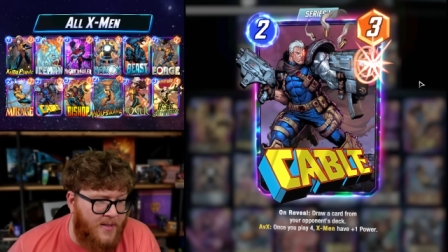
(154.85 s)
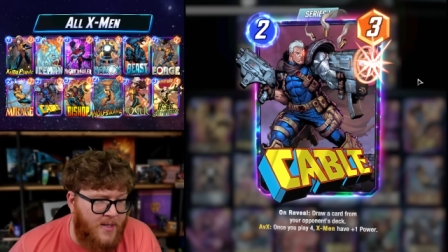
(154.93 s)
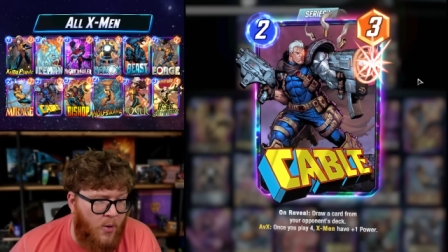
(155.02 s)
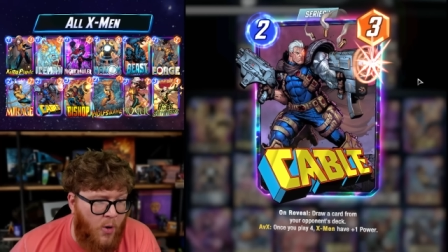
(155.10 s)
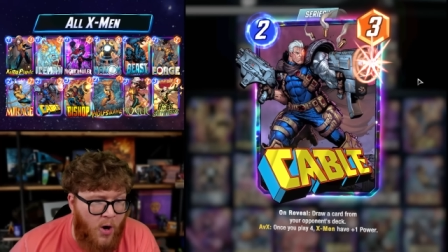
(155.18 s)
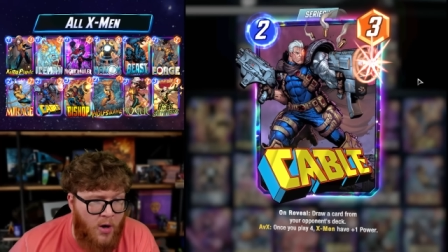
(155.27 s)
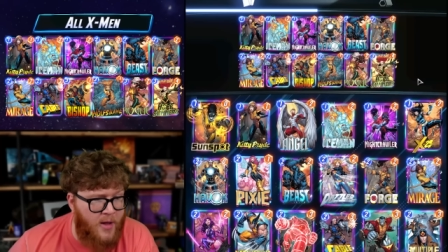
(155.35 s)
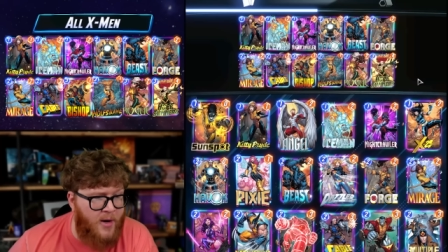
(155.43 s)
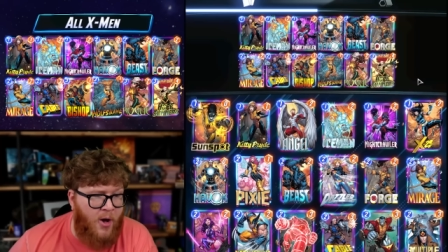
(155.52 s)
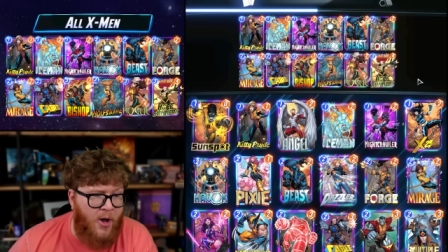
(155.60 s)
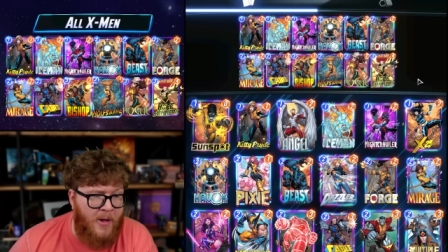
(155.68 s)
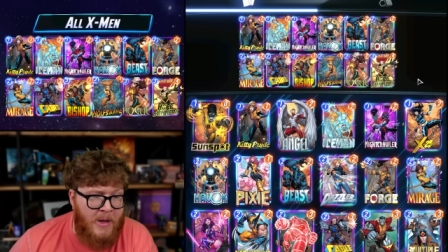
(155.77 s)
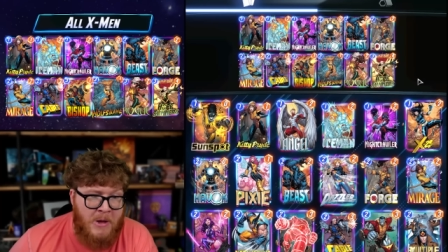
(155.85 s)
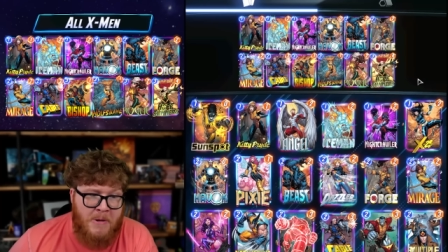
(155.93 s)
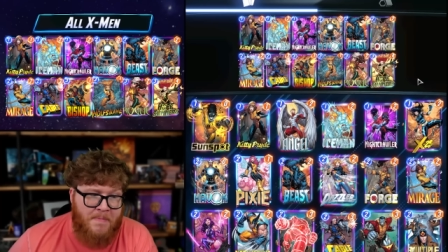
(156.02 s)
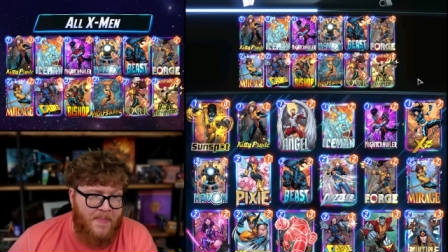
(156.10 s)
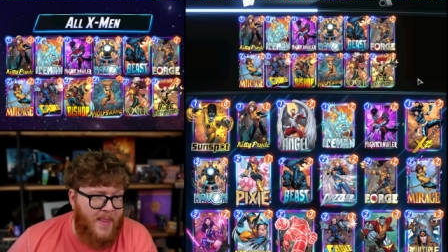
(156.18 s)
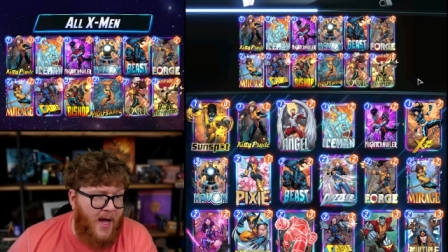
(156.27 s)
So, all in all,
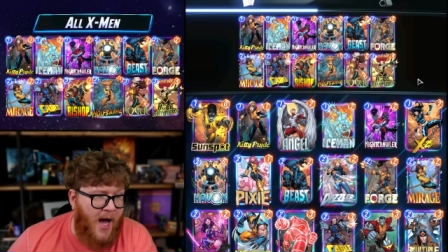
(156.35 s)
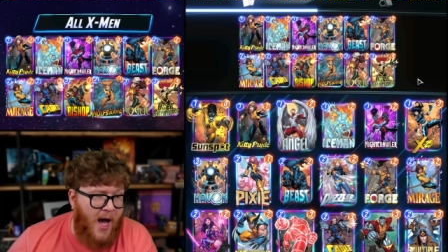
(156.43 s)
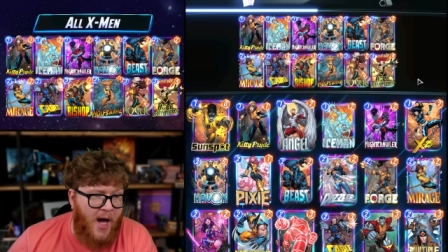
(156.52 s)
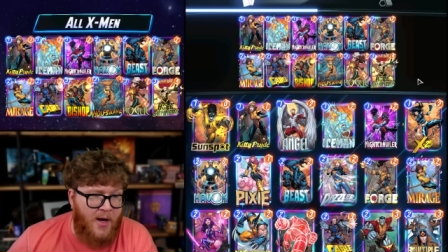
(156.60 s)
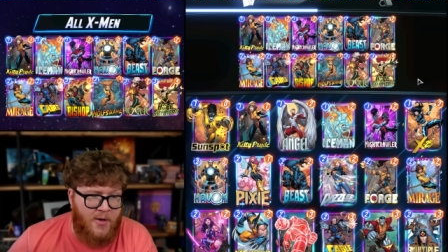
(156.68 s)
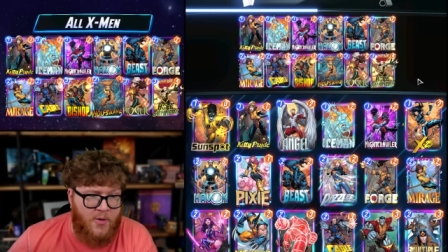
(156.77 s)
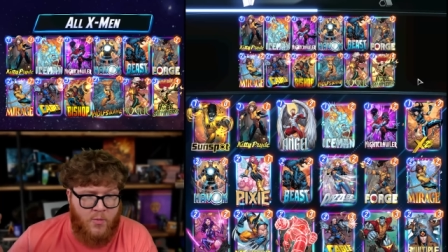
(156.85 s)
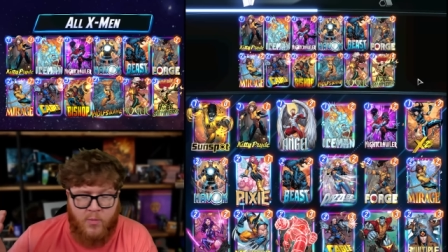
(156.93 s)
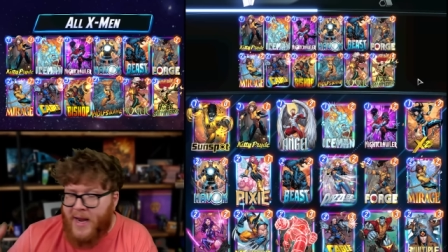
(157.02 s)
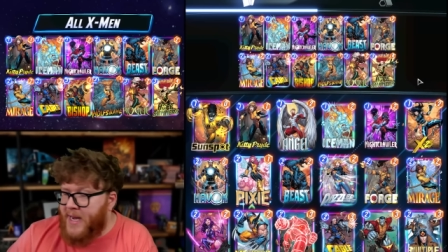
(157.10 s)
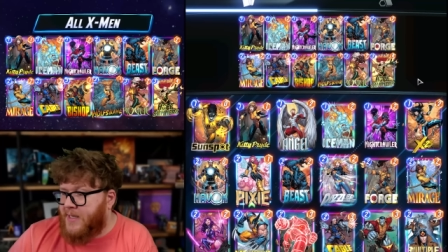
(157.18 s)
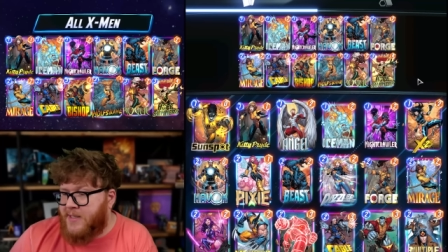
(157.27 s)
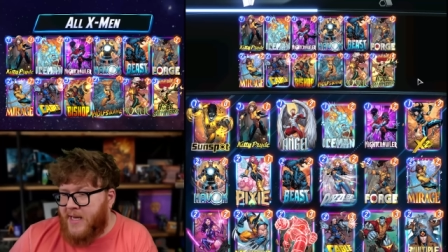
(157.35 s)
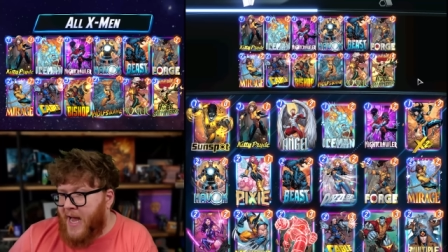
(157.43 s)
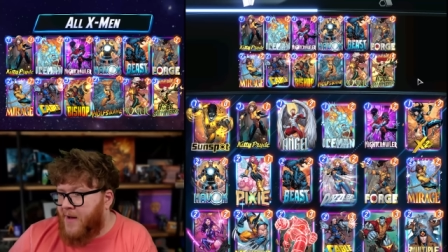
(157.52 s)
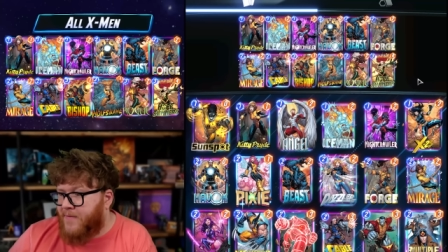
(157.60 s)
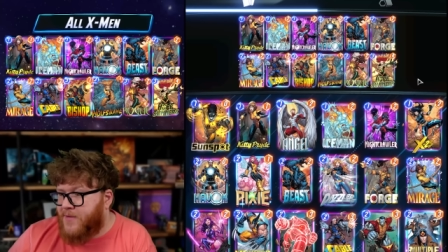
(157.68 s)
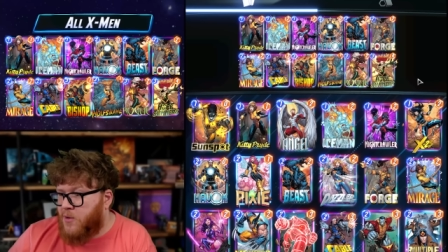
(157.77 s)
uh, great to
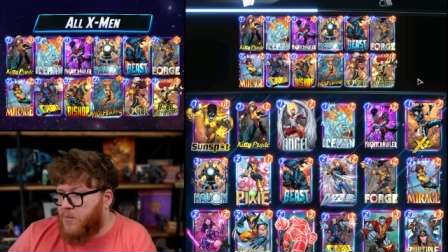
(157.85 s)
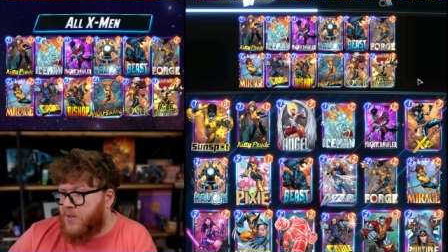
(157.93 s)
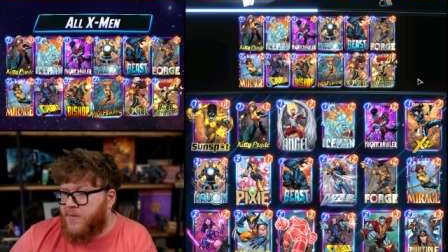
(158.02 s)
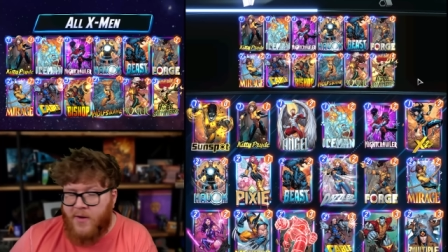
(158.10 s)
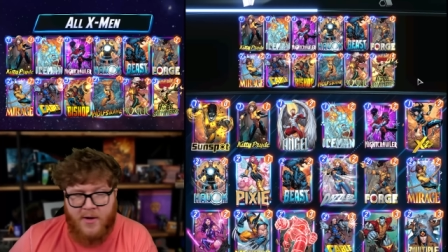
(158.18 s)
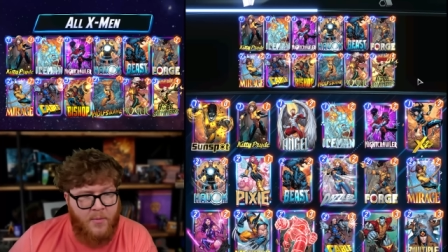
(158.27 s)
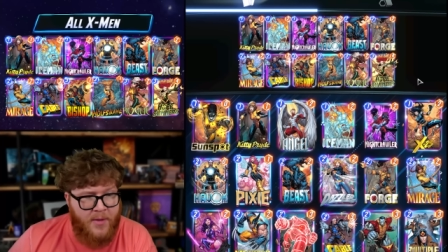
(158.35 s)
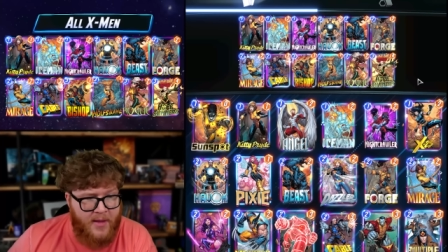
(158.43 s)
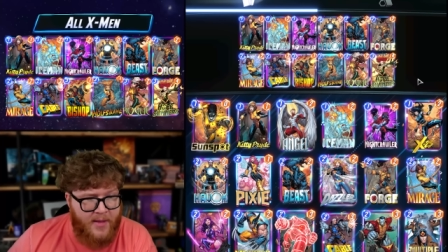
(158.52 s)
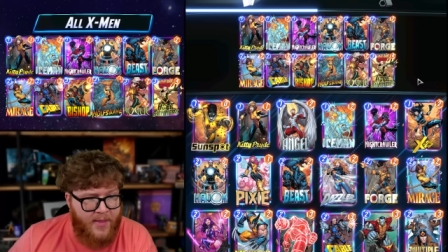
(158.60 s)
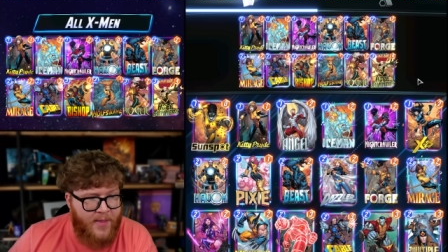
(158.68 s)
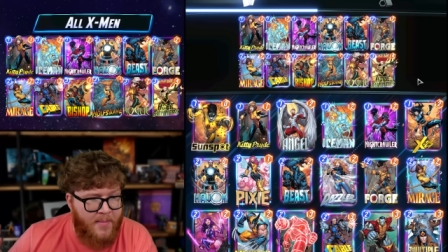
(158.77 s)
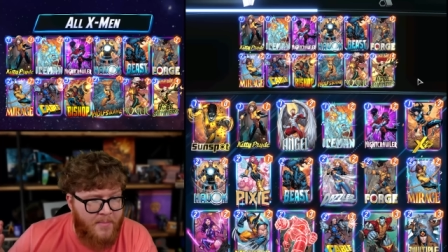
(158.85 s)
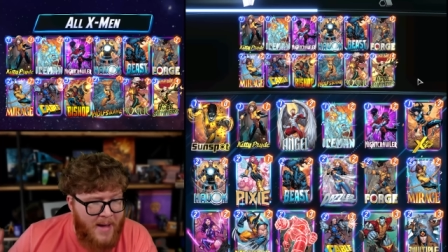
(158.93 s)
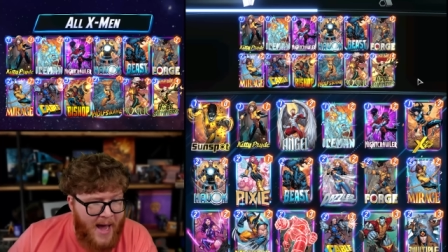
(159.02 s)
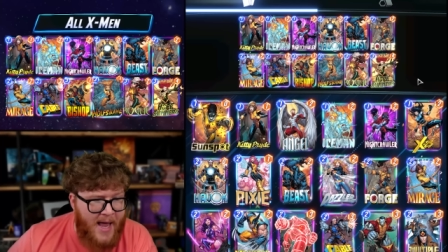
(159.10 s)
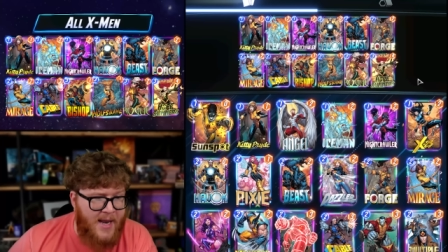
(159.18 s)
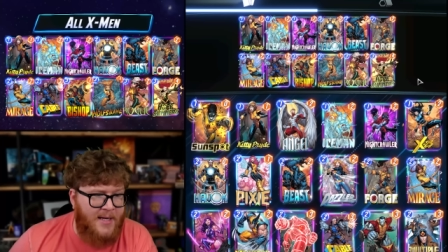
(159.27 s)
have so much fun with a
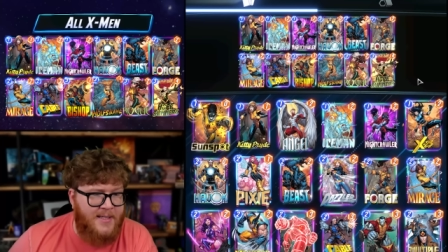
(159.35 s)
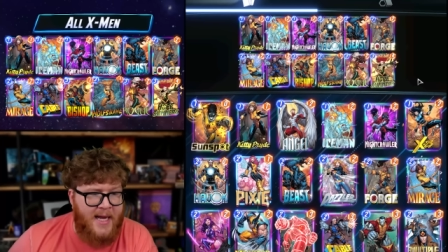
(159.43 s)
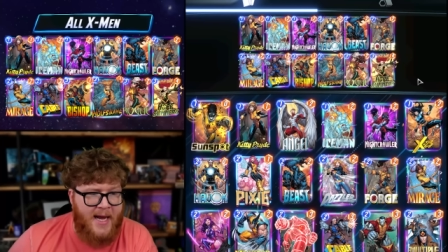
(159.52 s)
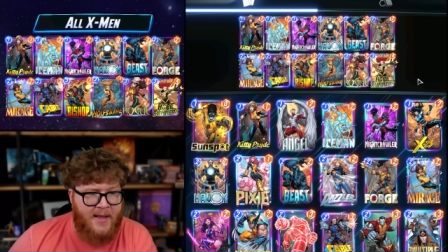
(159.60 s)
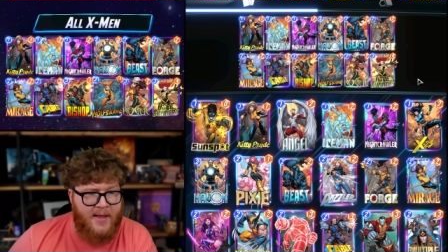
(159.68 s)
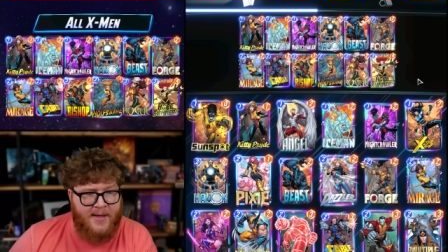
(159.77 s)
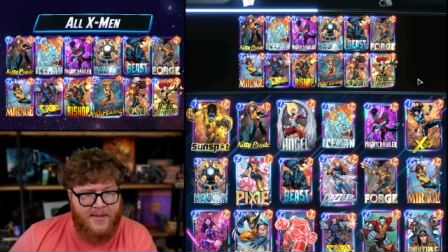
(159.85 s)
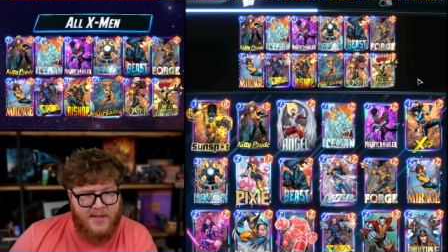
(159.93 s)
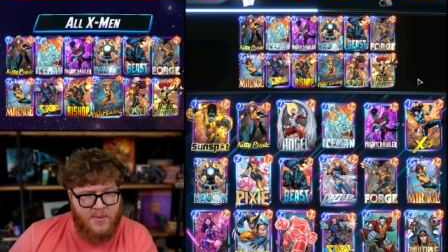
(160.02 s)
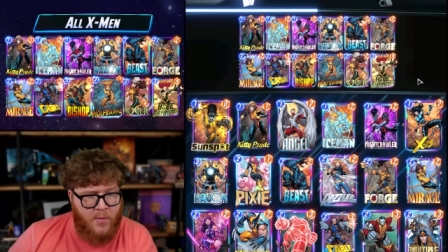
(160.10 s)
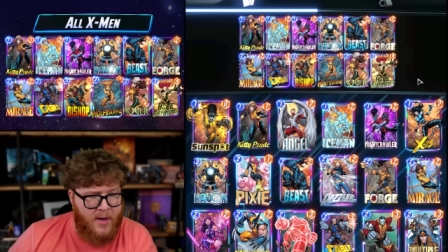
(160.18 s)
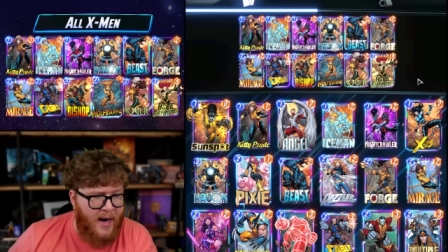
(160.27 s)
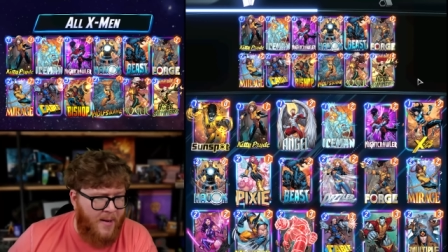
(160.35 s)
thematic deck like this one.